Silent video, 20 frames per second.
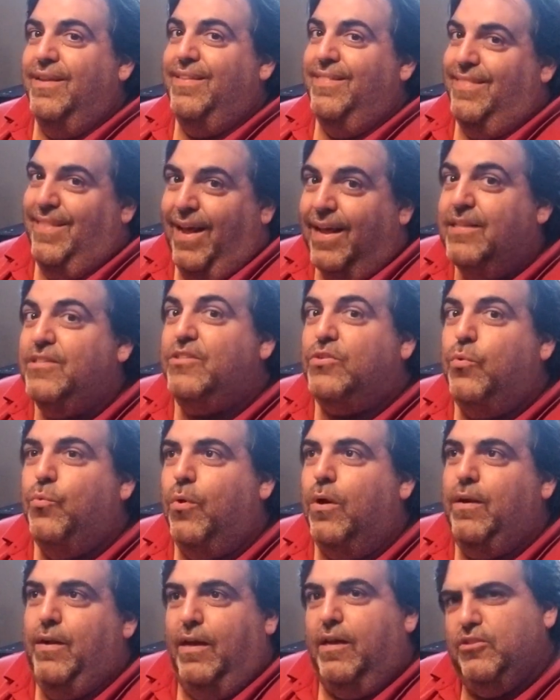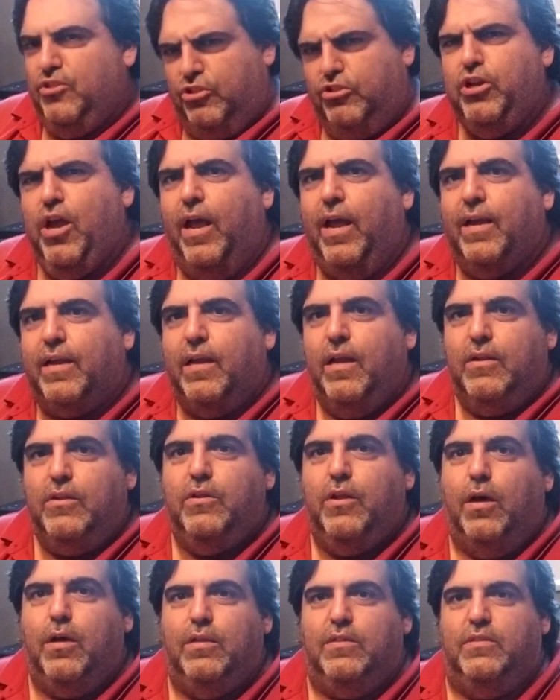that's what a tech
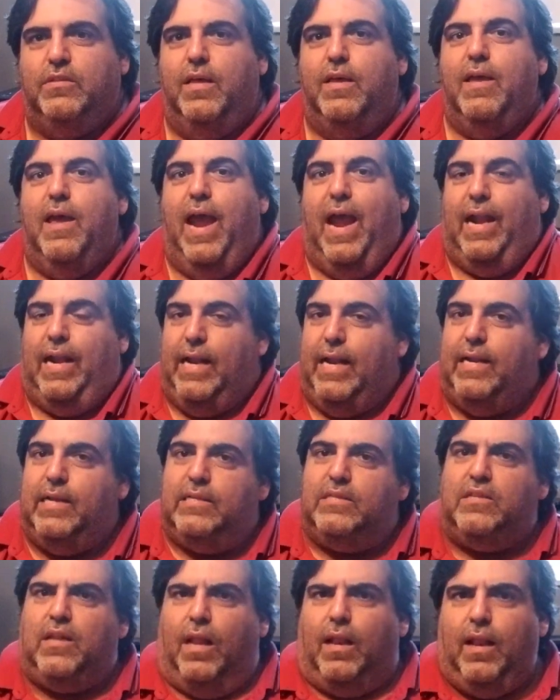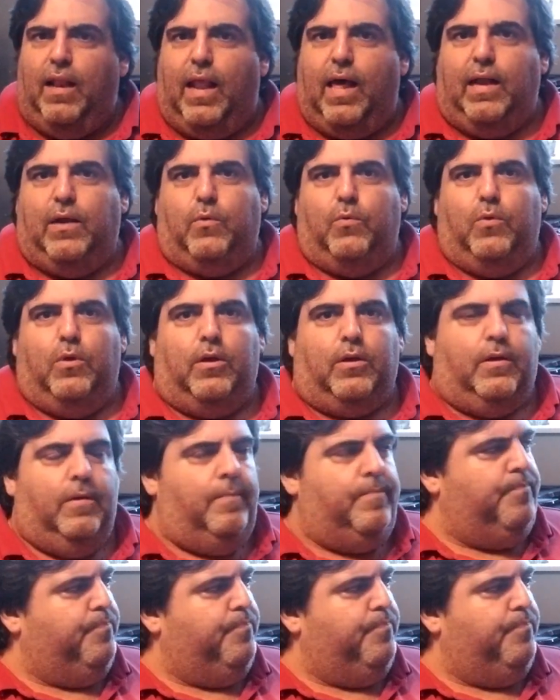does, and it is a lot of work.